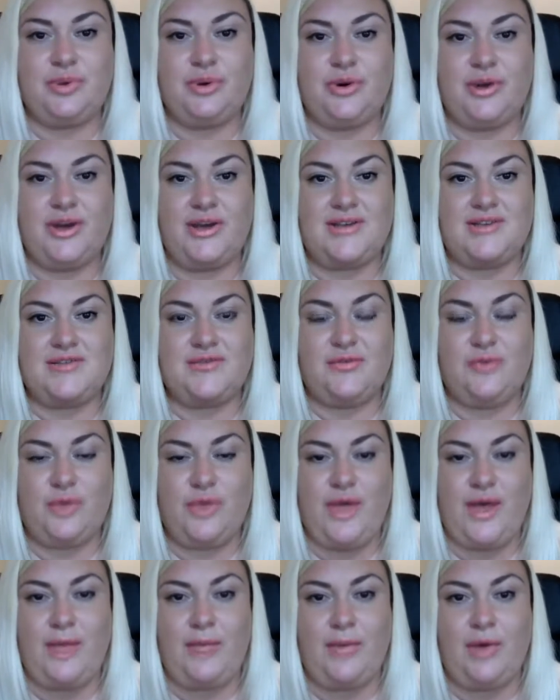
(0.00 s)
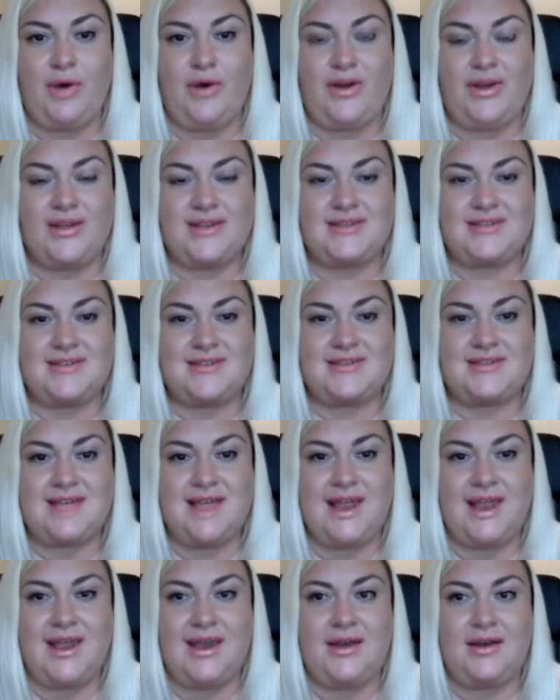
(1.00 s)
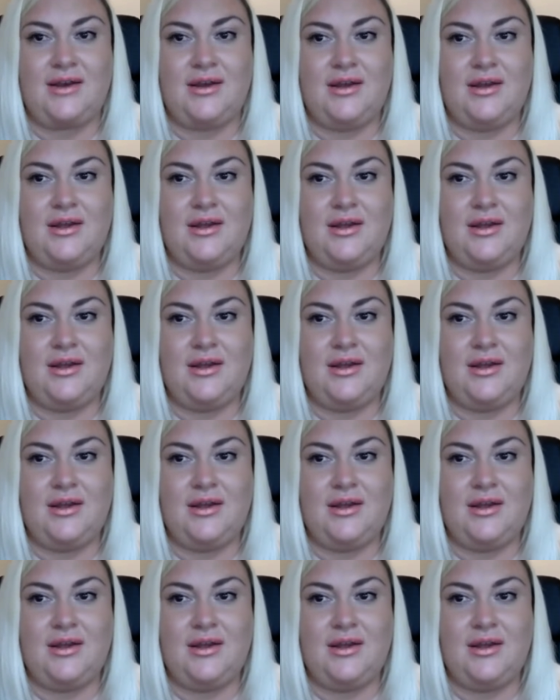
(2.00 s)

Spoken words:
products for that market to sell in,